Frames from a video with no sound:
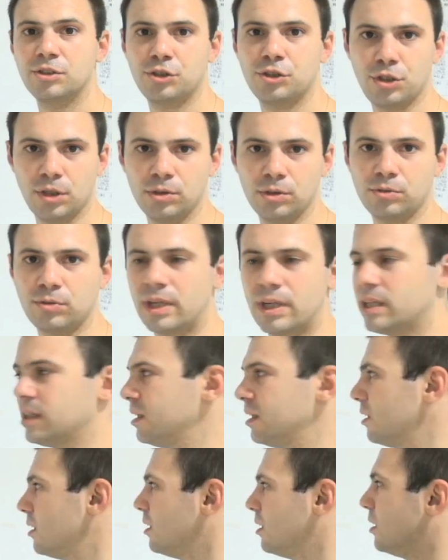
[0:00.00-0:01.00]

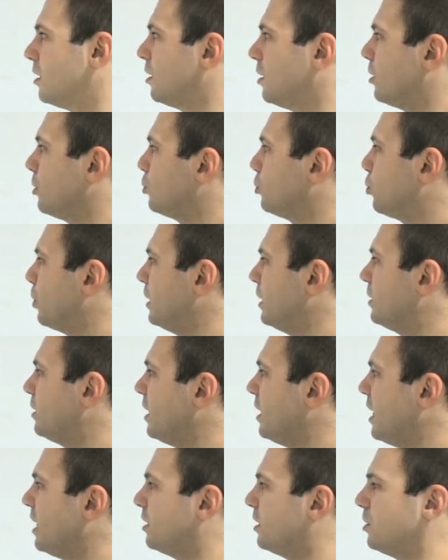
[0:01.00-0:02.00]
children,
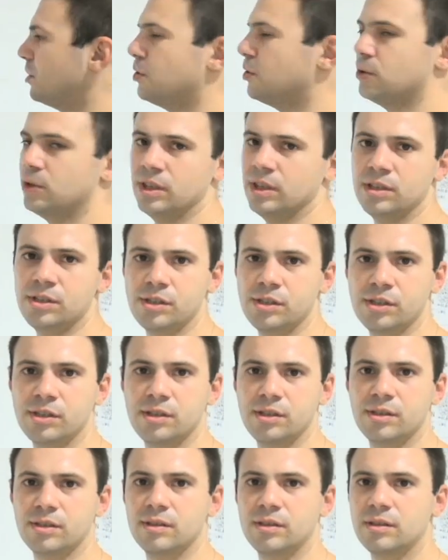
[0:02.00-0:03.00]
28 units.
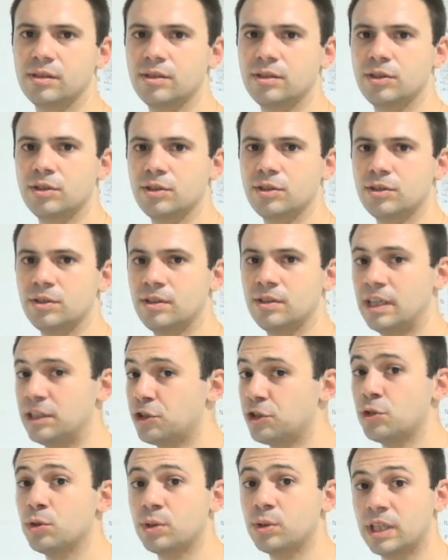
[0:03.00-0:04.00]
They
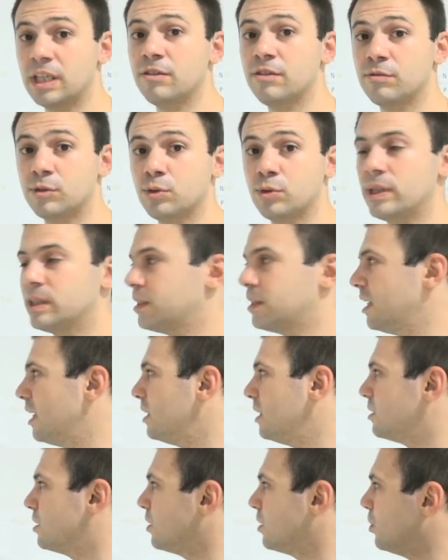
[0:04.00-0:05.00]
should give
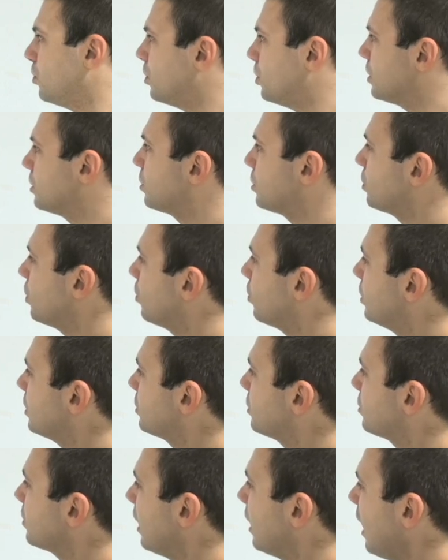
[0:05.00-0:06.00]
28 units, so
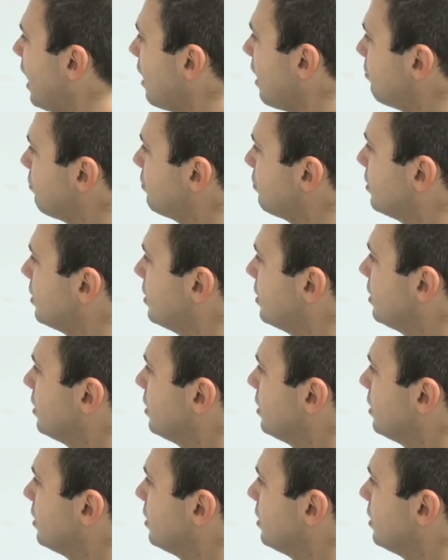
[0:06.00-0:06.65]
it's half